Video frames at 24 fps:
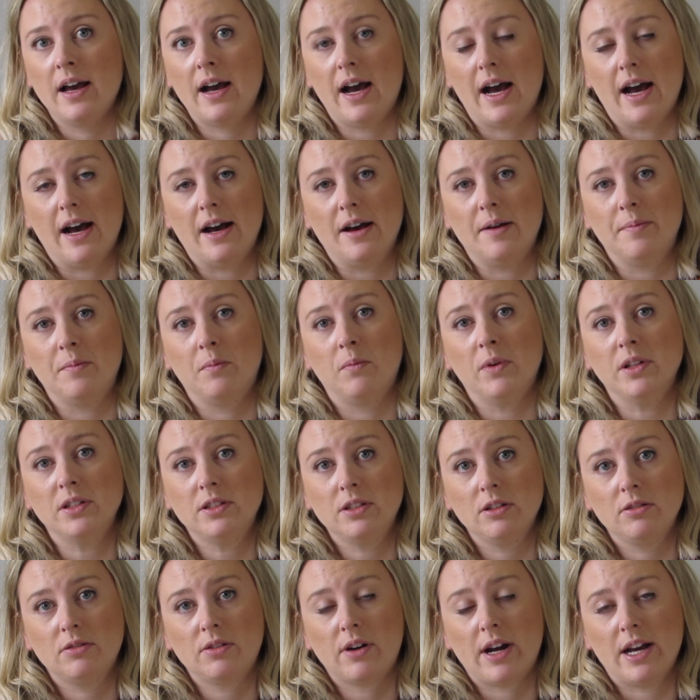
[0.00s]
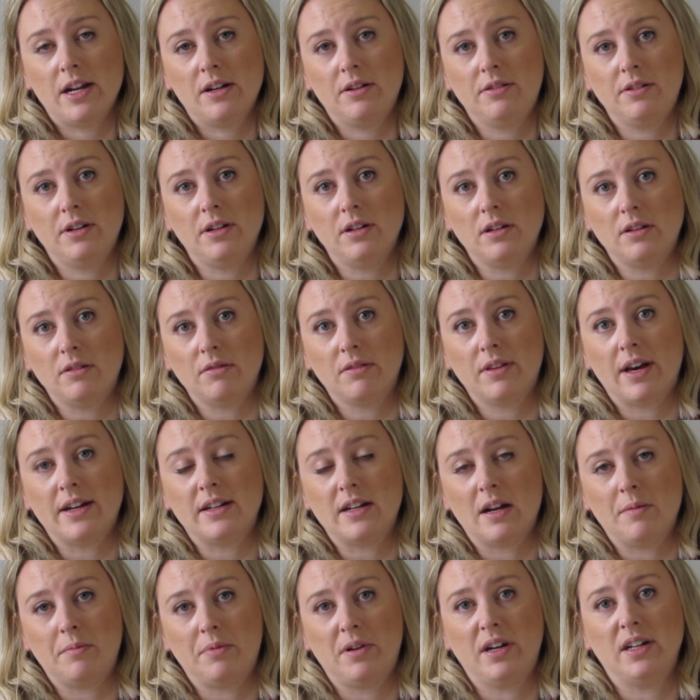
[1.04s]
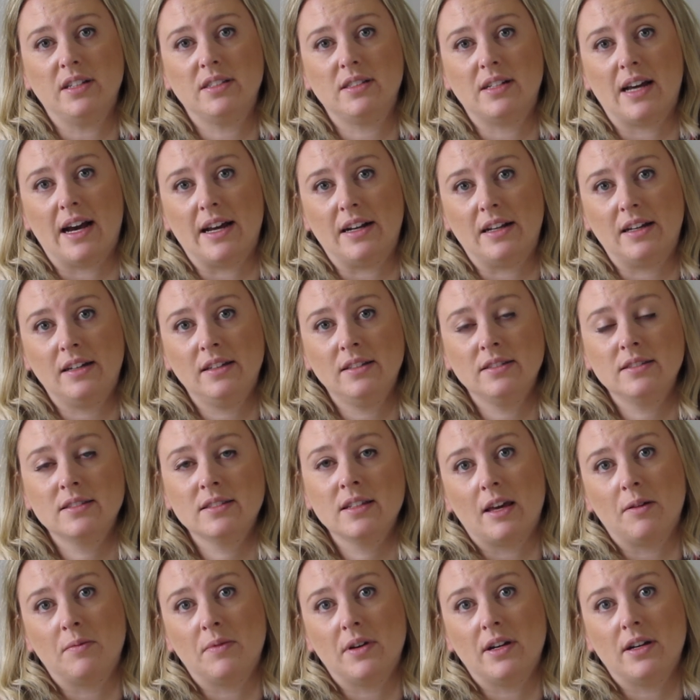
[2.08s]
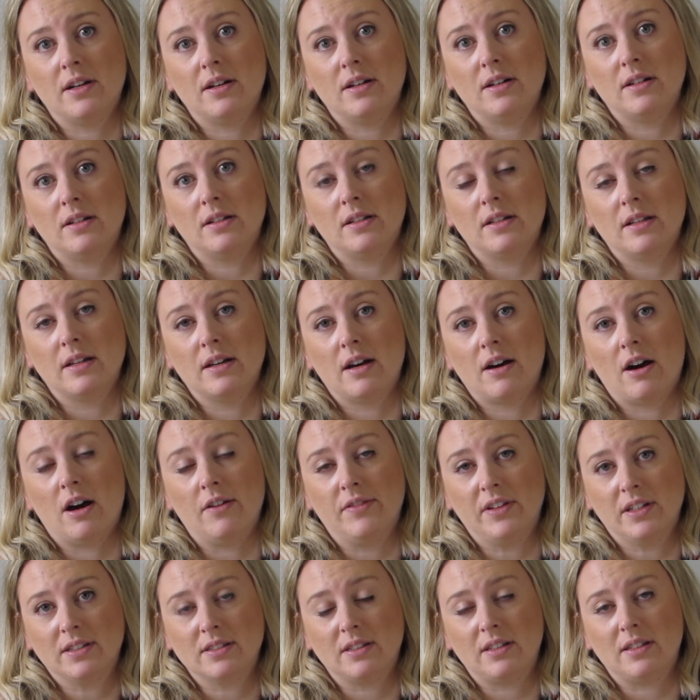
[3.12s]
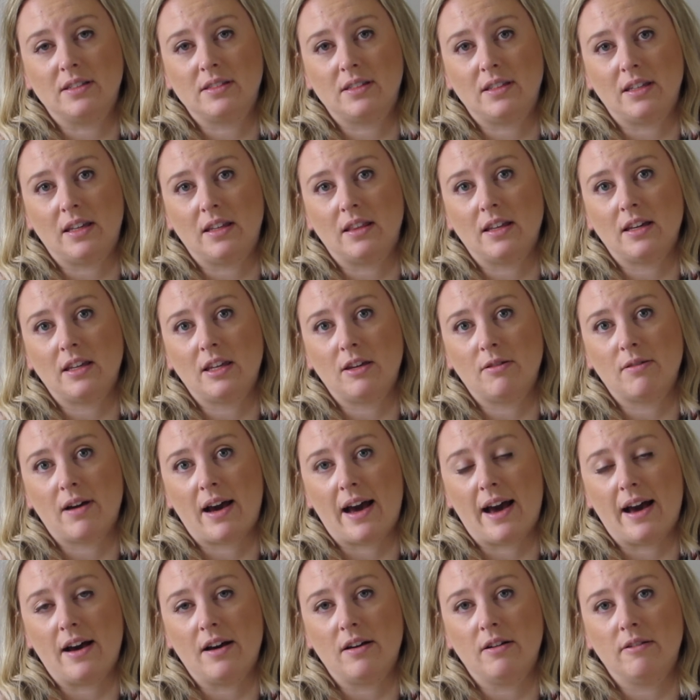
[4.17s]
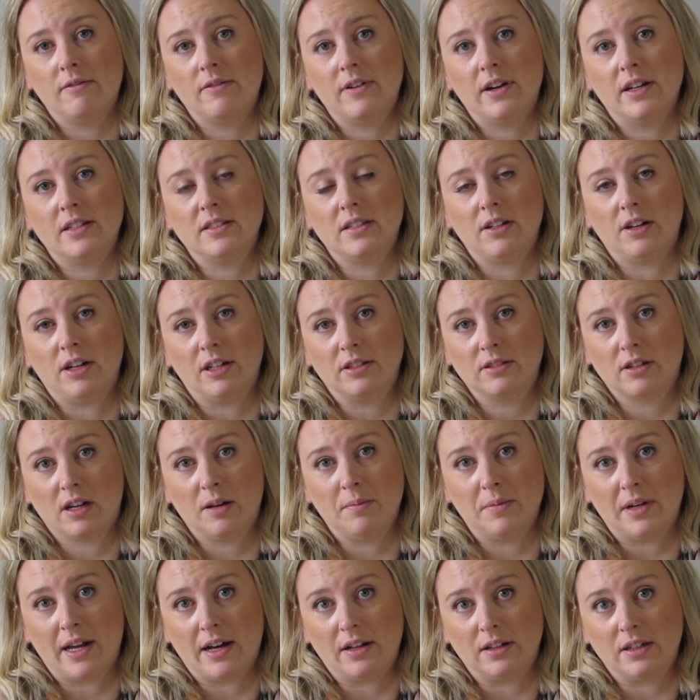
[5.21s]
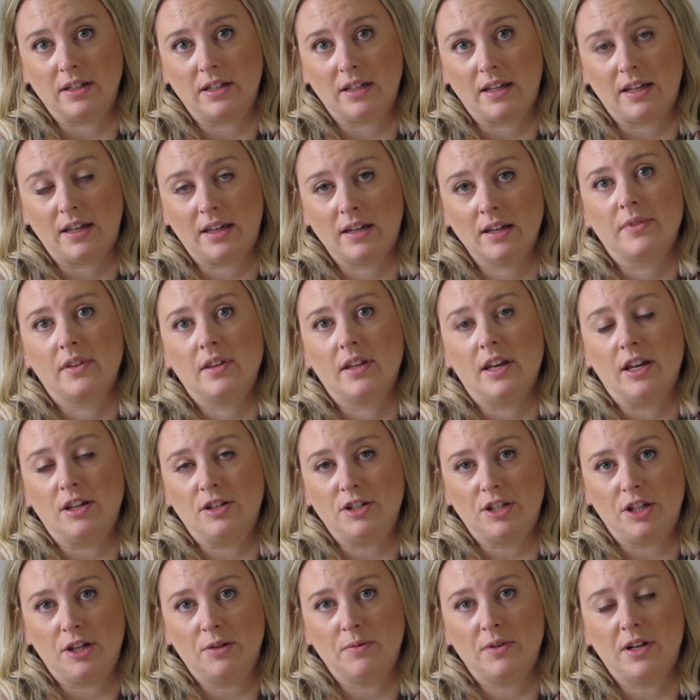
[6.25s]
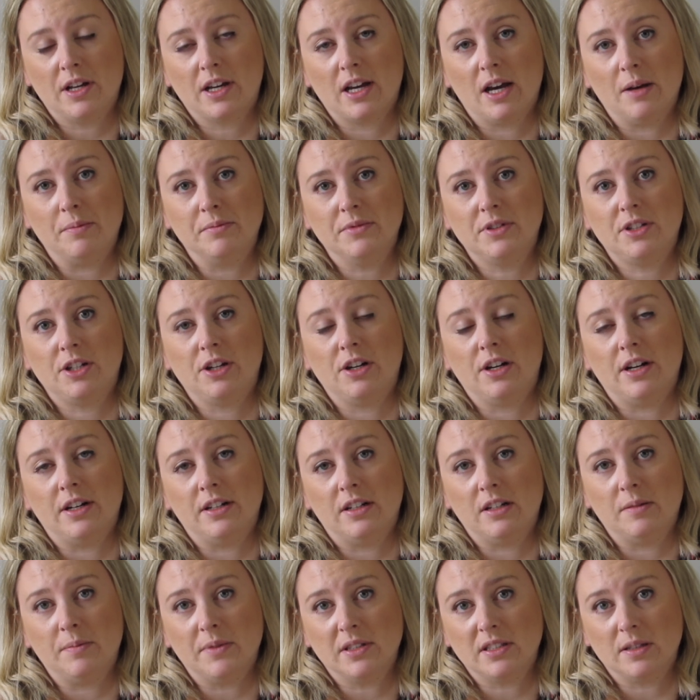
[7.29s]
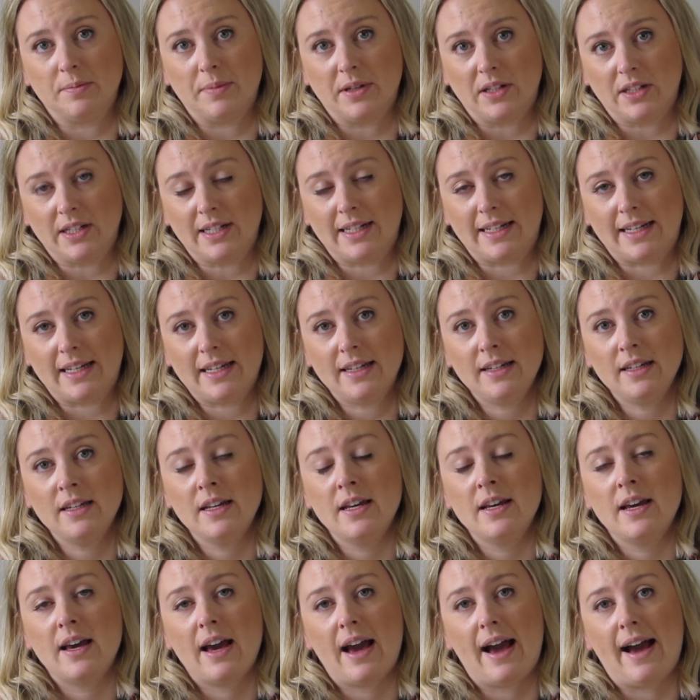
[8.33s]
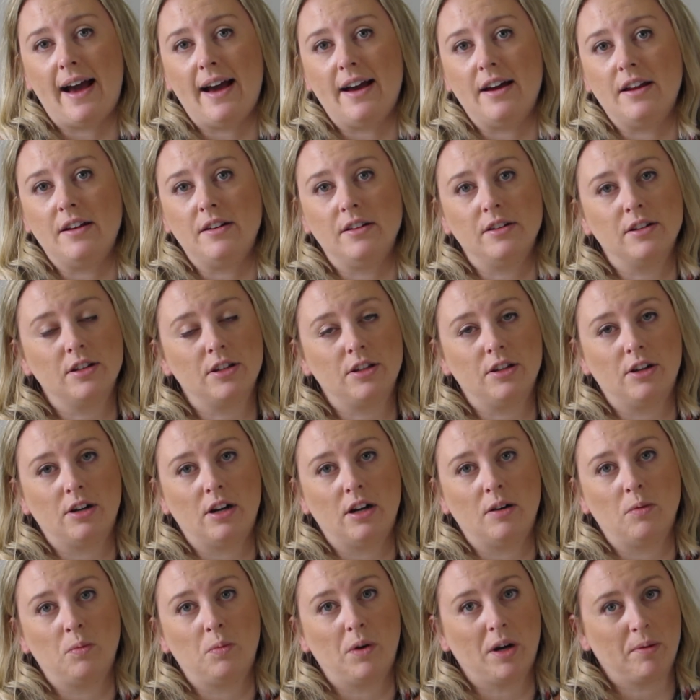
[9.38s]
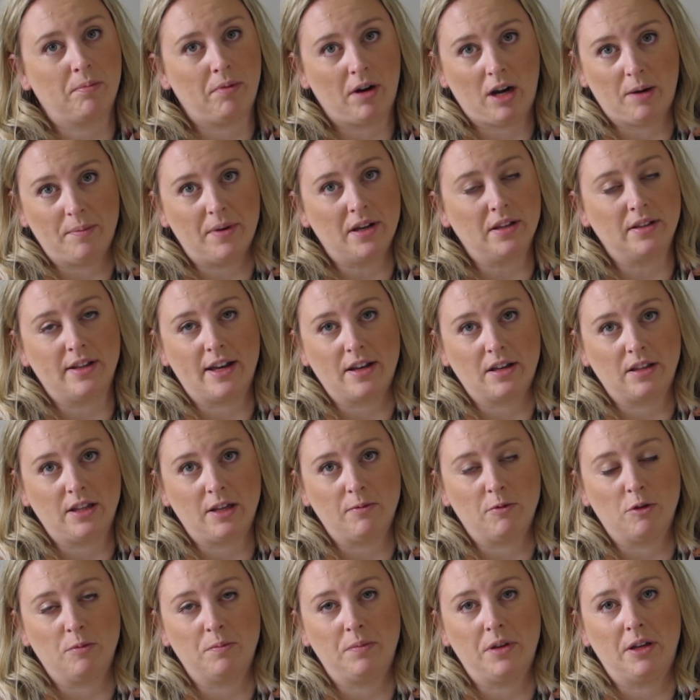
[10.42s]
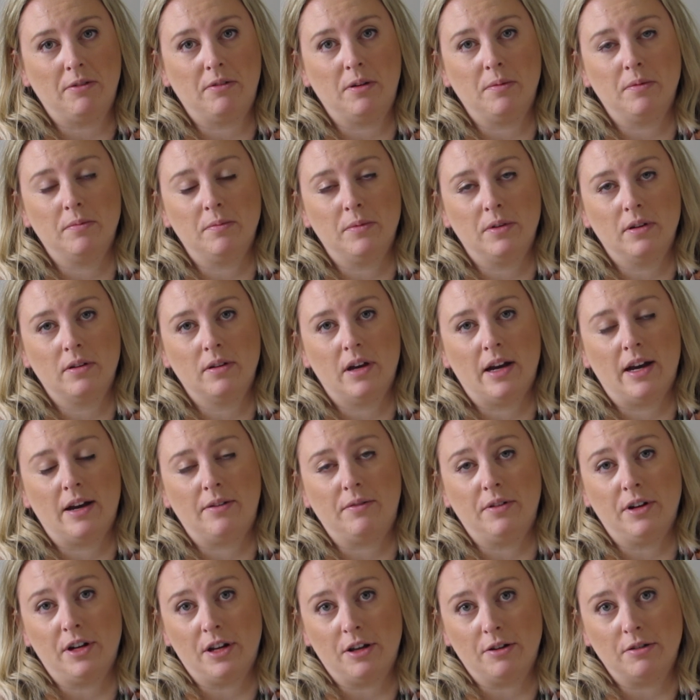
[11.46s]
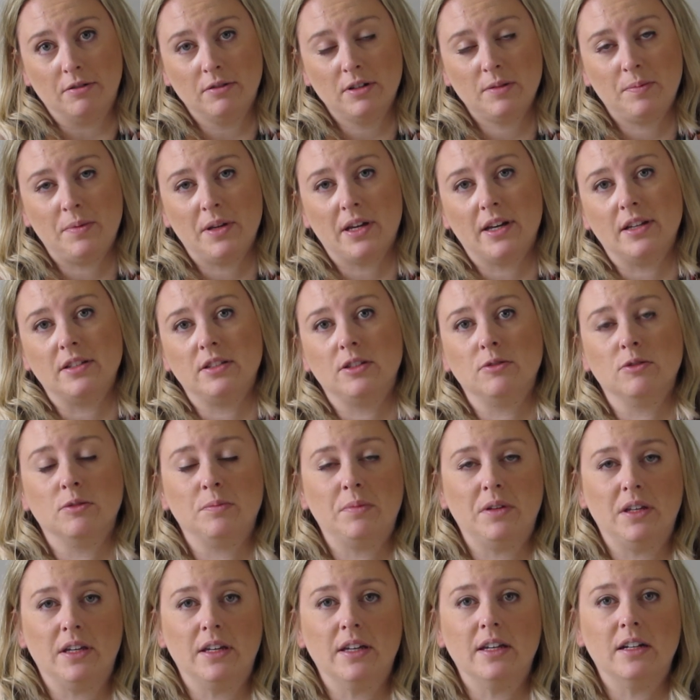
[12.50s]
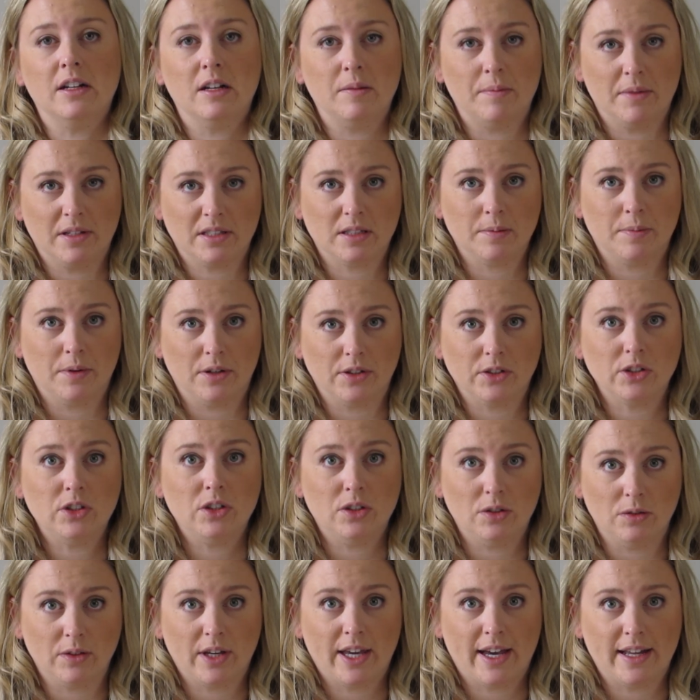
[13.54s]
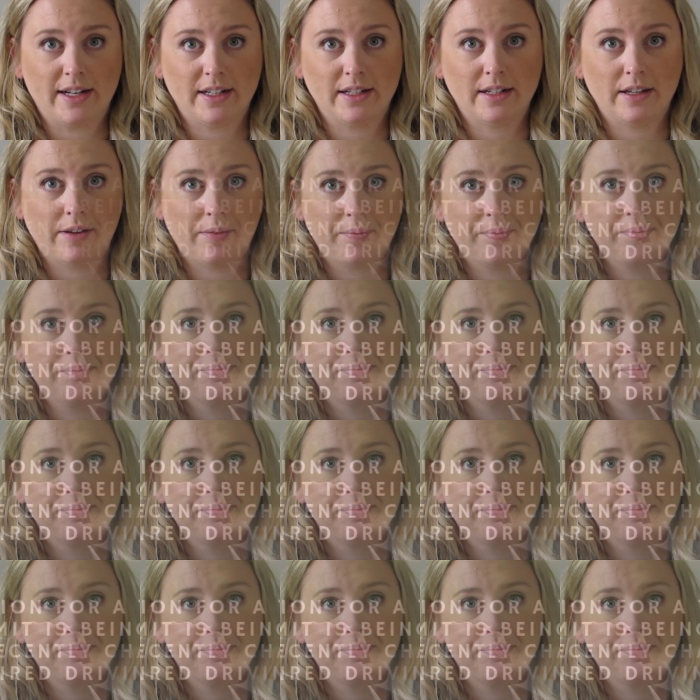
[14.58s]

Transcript: once you try to renew that temporary status, they will obviously see that you have a serious criminality issue when it comes to your inadmissibility, and your work permit likely won't be renewed because you'll be inadmissible to Canada.